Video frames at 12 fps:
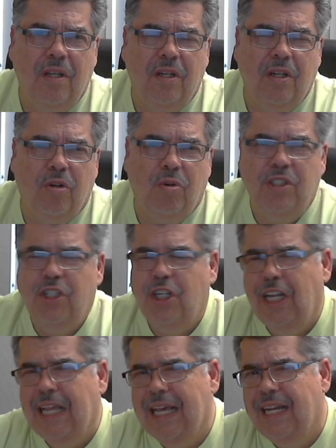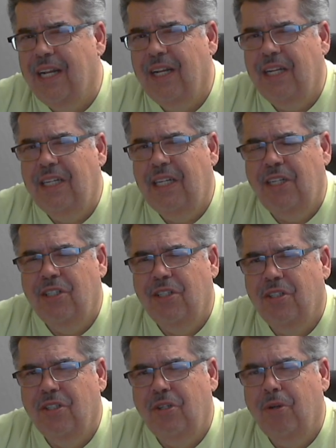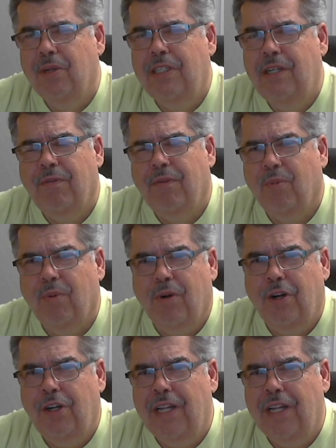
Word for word: Christianity teaches you a different word,